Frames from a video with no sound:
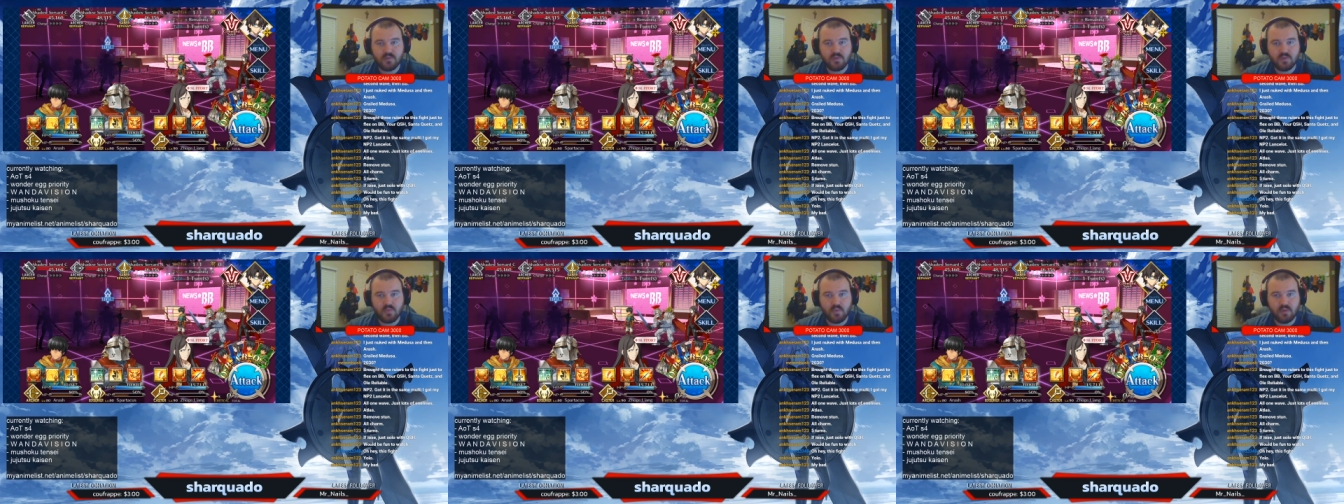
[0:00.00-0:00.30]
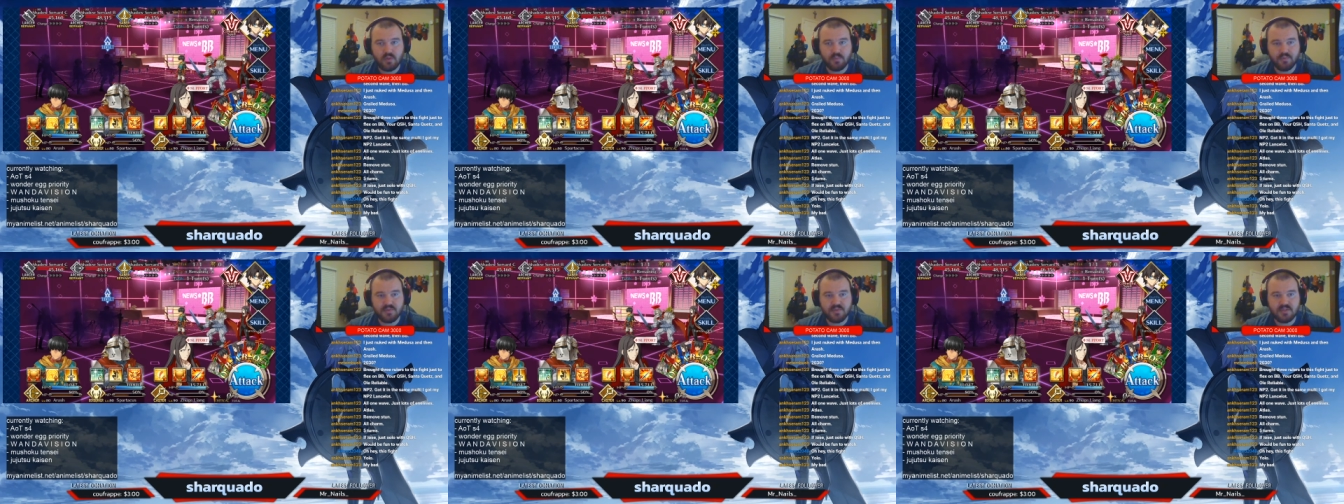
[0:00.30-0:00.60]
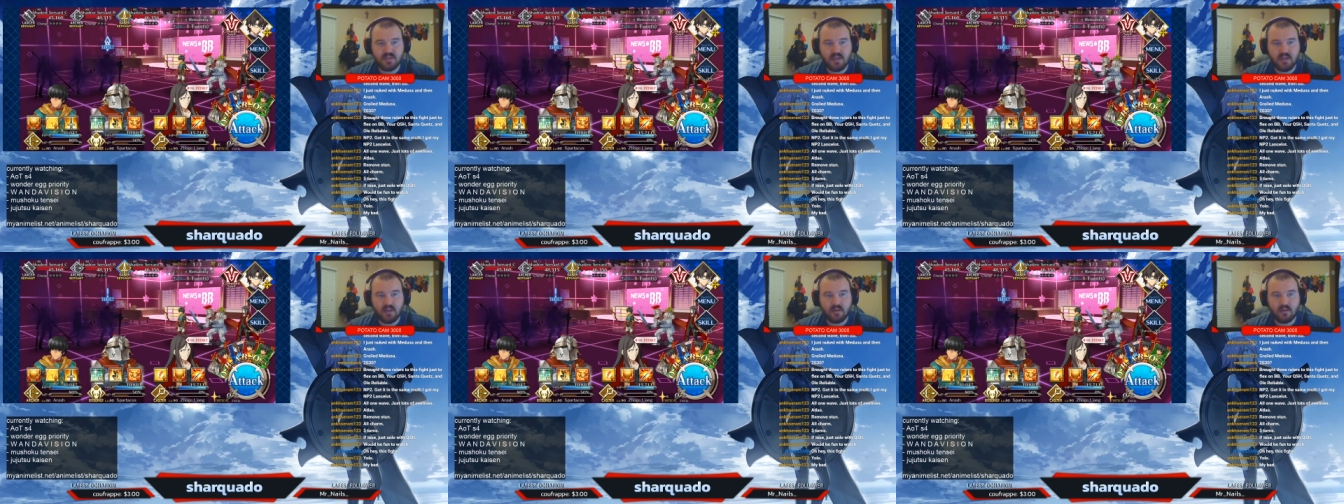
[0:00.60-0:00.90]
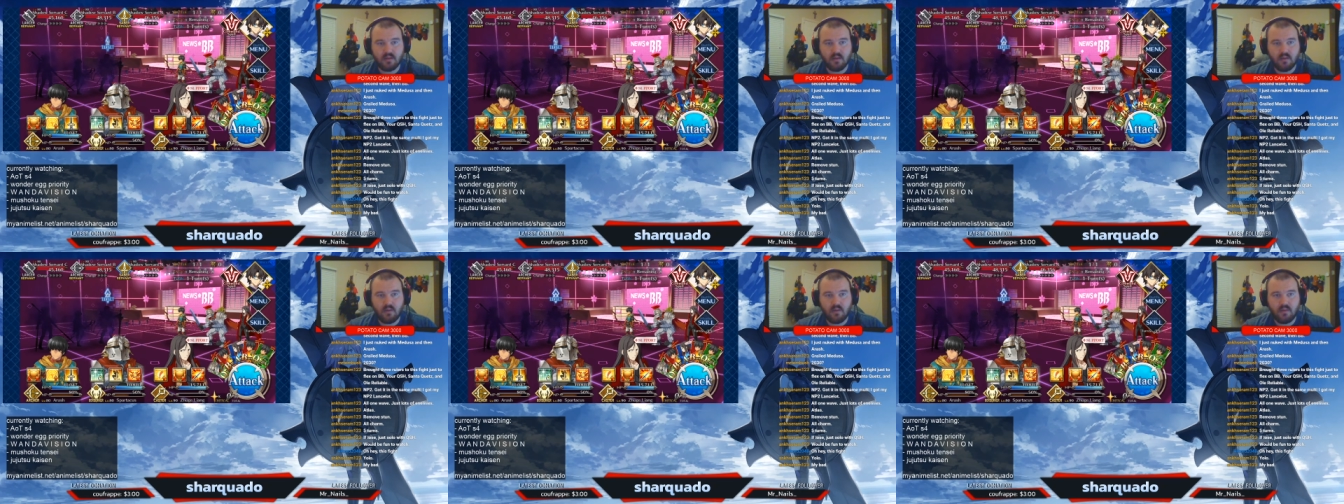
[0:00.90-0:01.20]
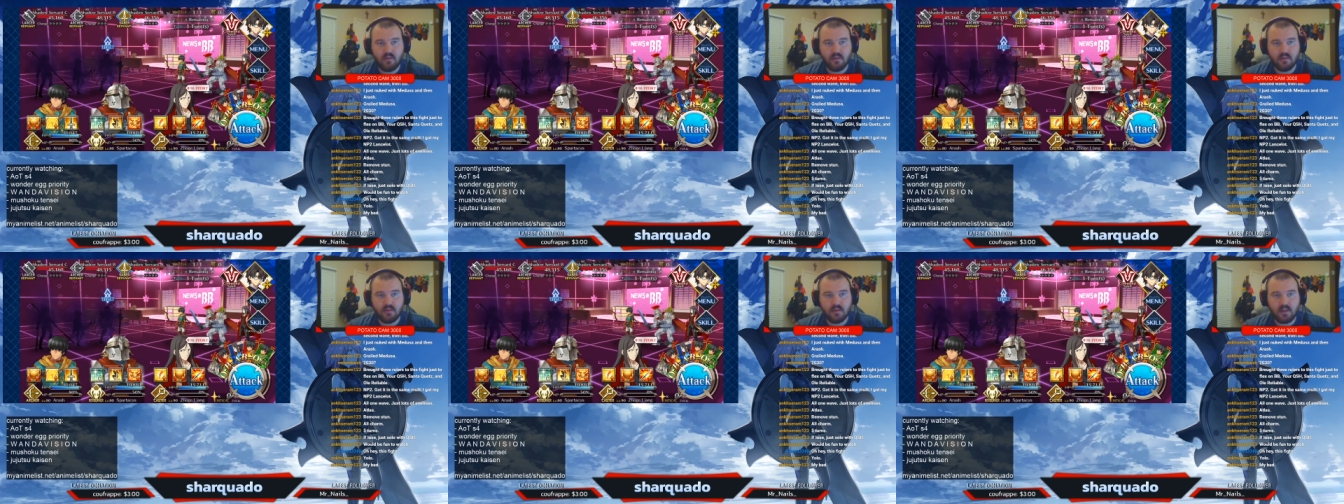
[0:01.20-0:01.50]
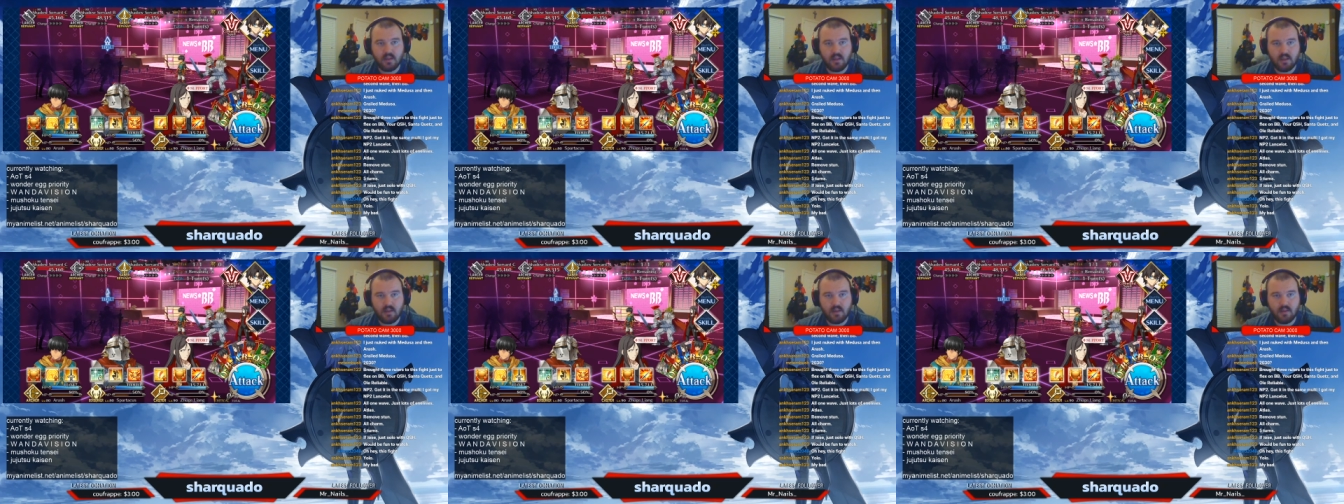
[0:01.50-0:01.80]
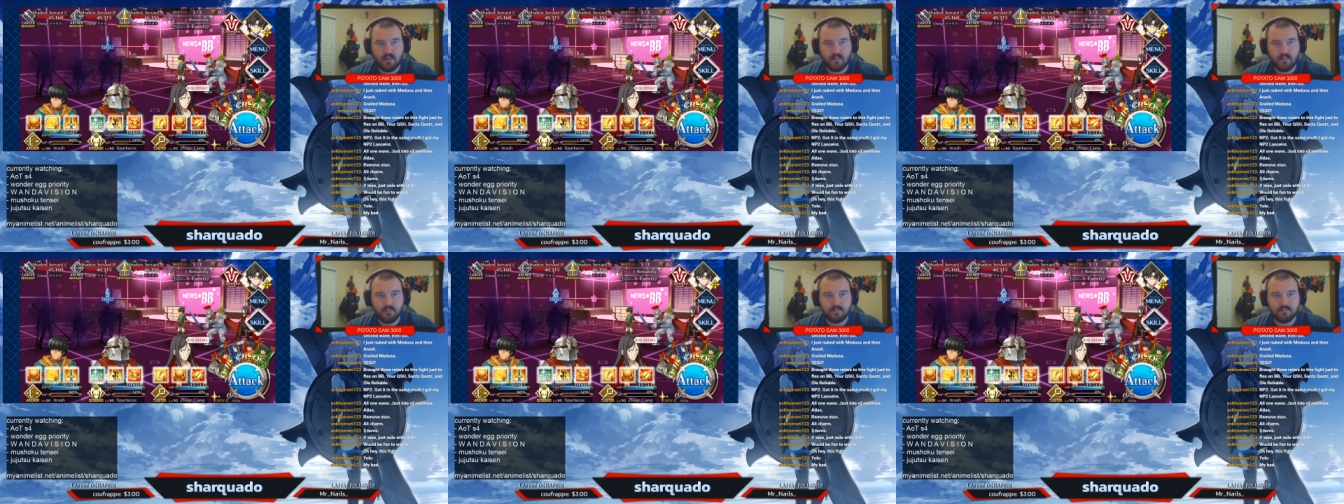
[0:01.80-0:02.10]
20% on
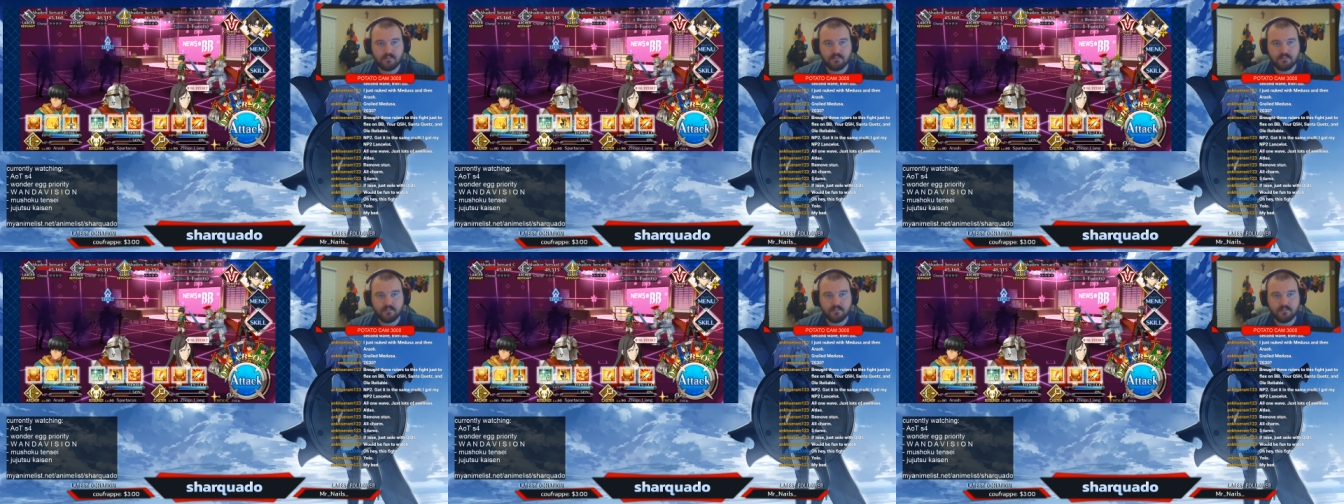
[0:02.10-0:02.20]
him.